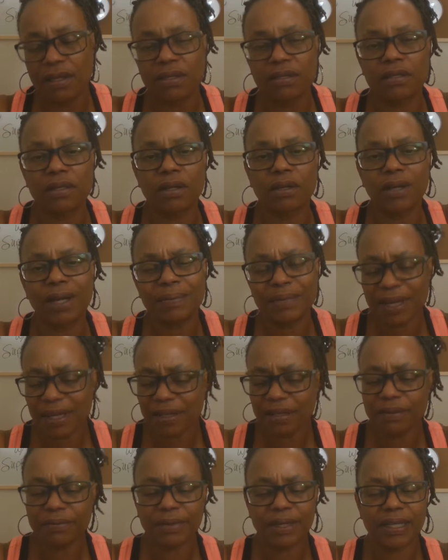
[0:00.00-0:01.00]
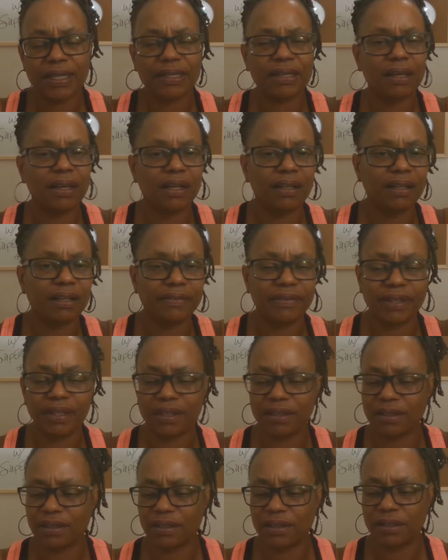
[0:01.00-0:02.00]
So I'm not going to read all of
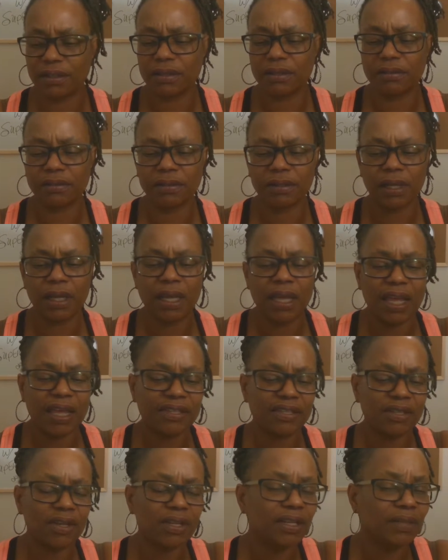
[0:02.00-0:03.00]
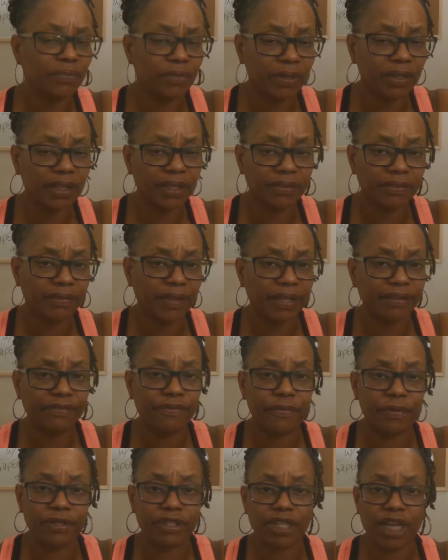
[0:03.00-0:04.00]
it, it's only really like
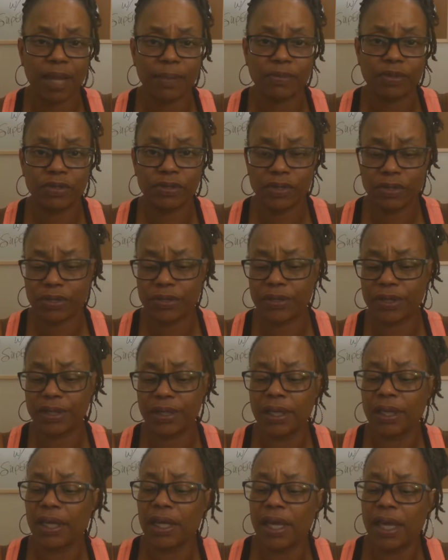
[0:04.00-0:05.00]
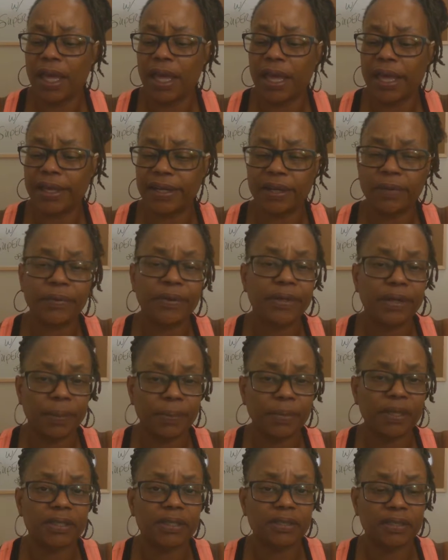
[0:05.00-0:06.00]
4 chapters to it. And I'm
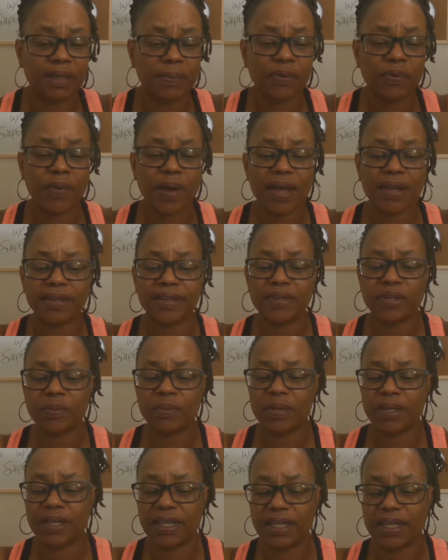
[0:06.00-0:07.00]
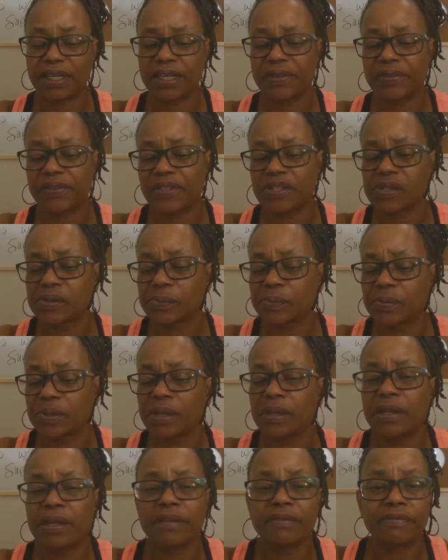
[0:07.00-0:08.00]
going to skip around a little bit. He gives some
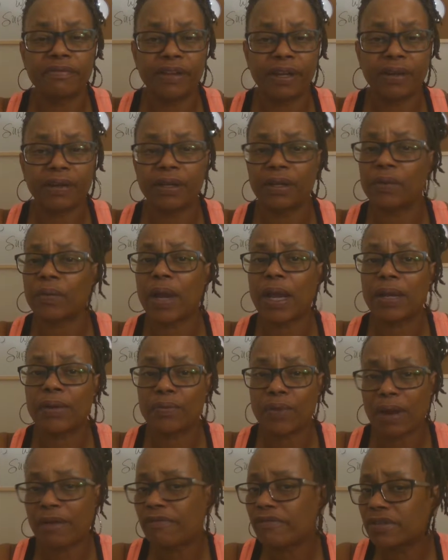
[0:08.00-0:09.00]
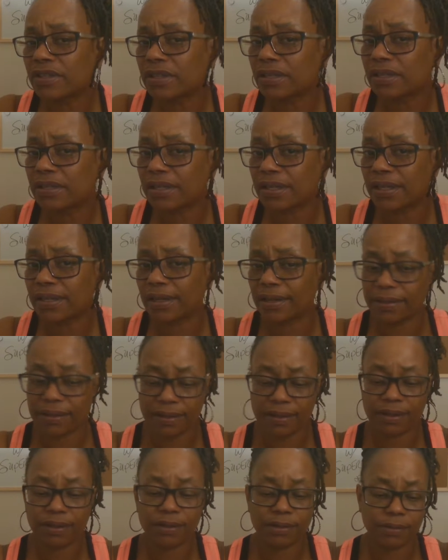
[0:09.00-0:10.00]
very great references that I
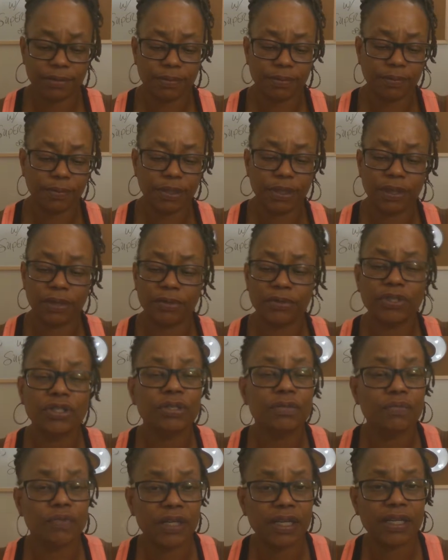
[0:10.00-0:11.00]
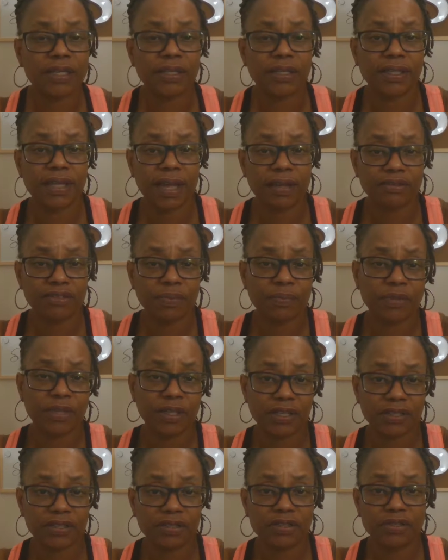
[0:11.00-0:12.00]
think you should read and catch up and
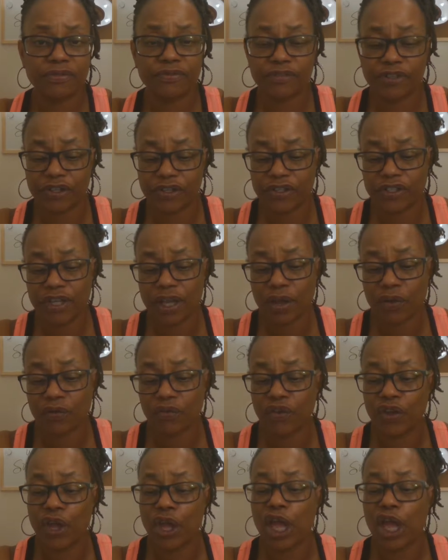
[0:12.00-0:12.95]
listen to for yourself.